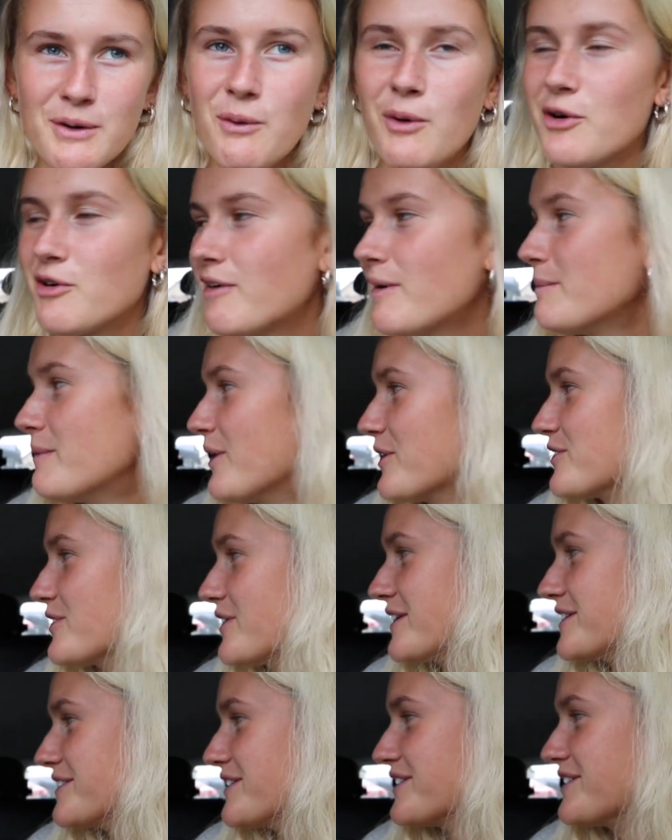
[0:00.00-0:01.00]
What Grandma
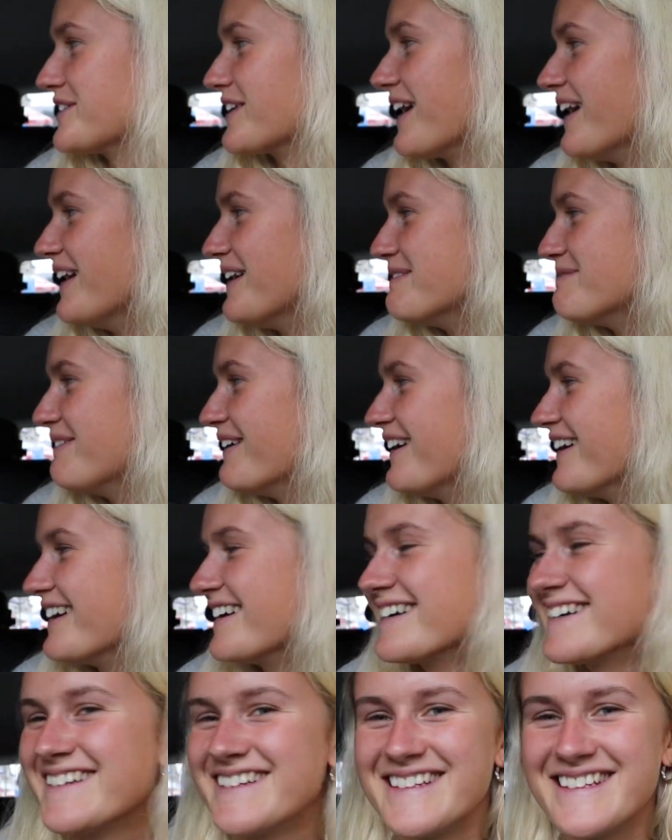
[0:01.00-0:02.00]
drinks is
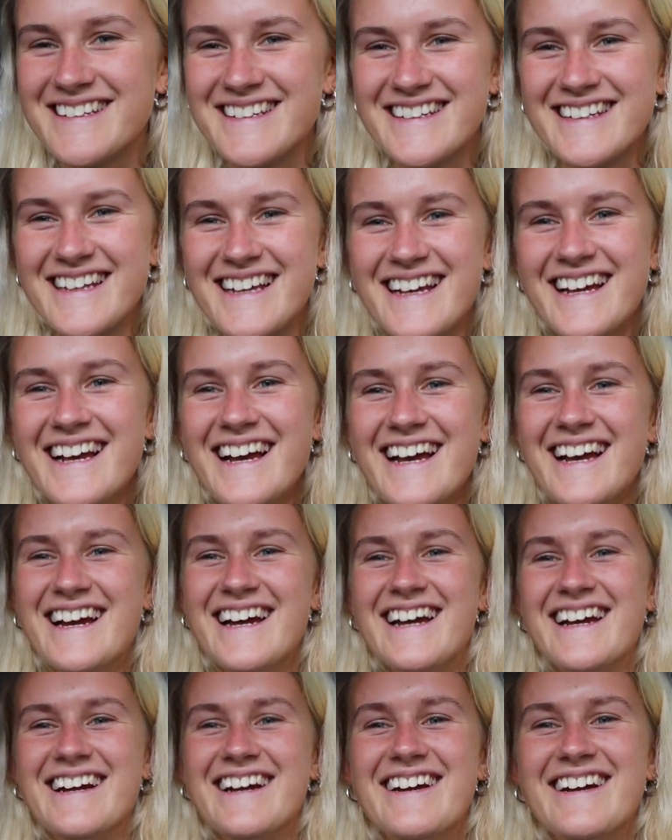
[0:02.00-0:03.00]

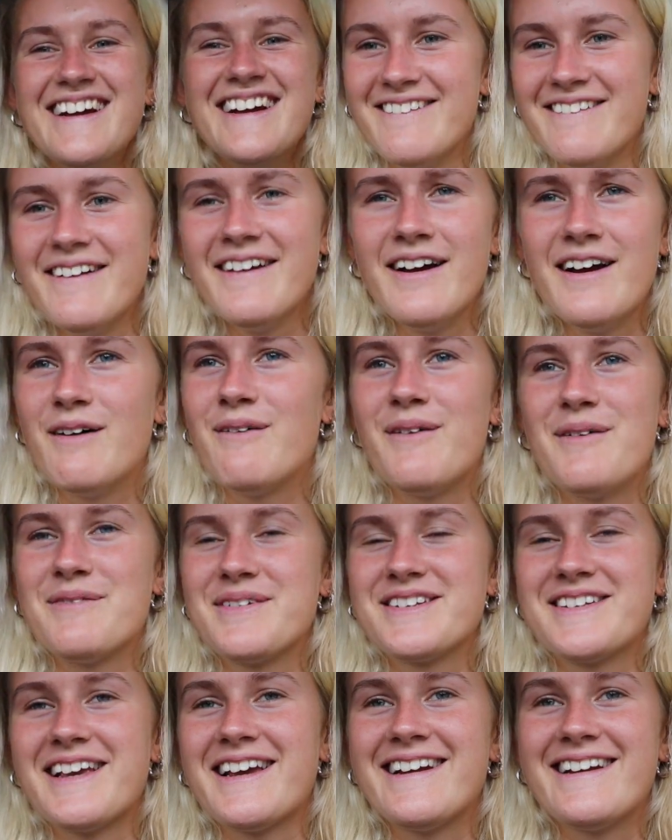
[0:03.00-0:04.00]
Starbucks. What am I
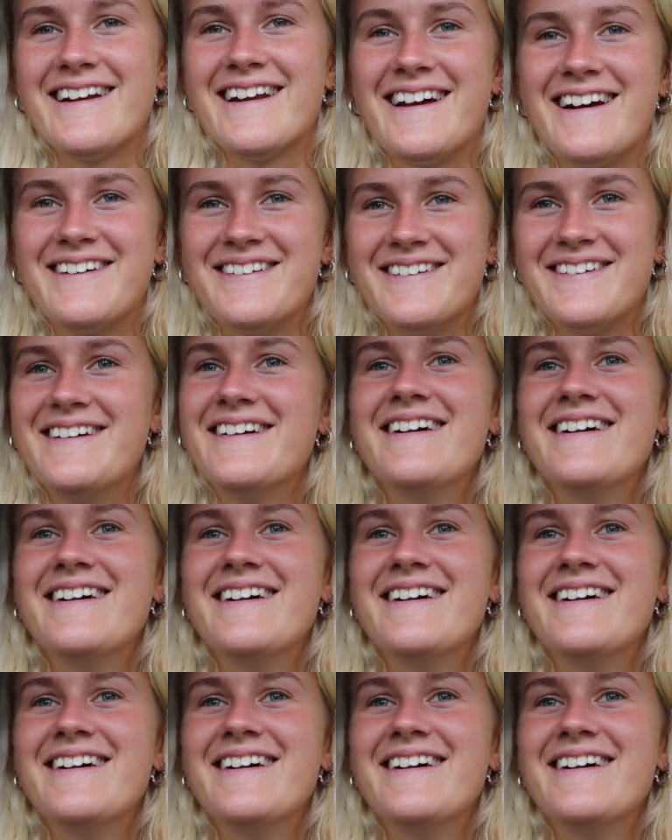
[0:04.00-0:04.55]
saying now?